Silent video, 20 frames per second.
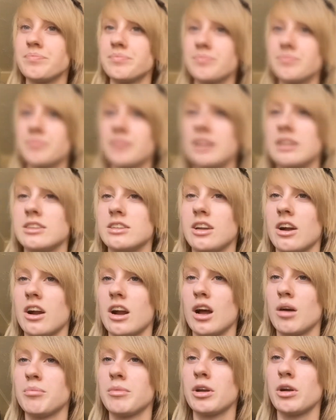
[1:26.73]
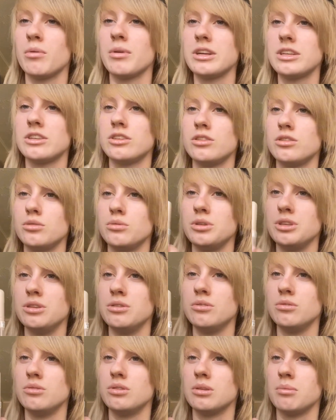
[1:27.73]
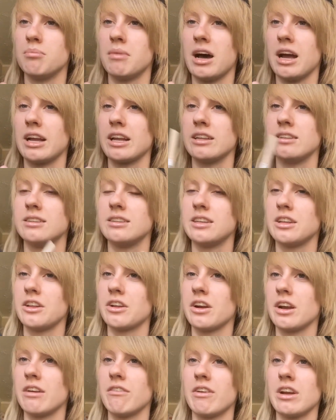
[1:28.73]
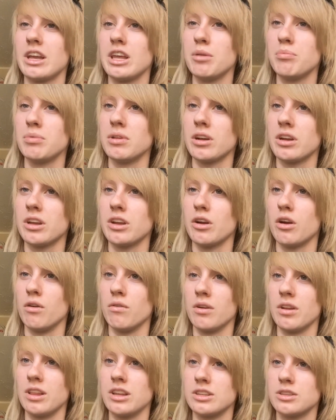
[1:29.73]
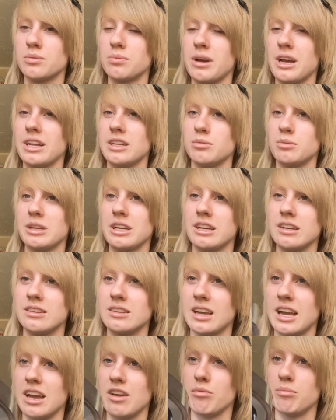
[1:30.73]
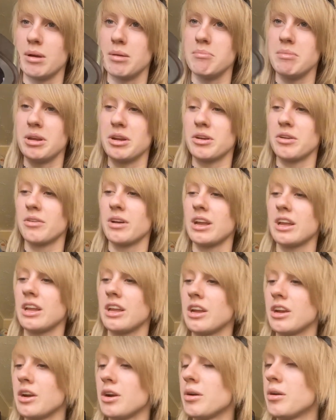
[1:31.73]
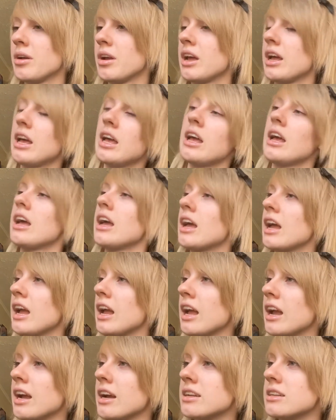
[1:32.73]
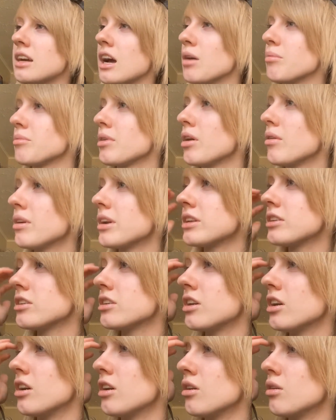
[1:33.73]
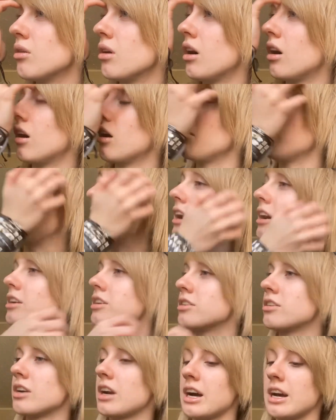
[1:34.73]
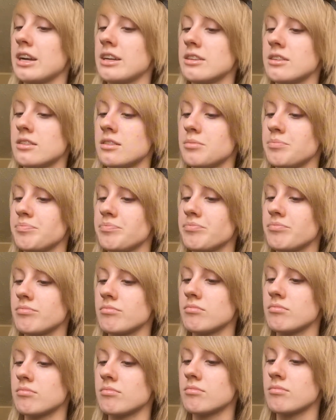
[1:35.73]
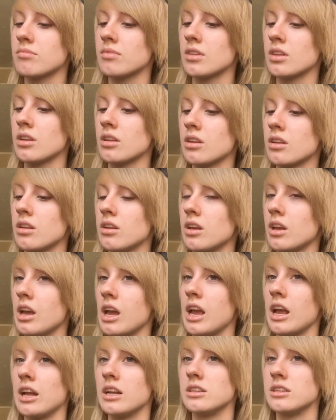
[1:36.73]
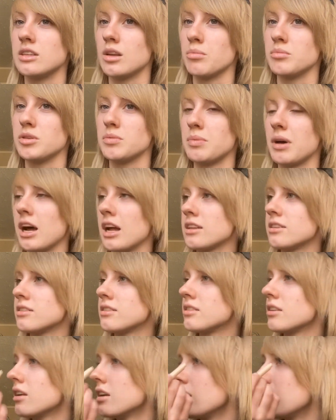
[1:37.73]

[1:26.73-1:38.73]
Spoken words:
Okay, to start, I'm going to use my concealer, and if I keep looking over this way, it's because I have my mirror right here, and I'm going to go on my under eyes and some spots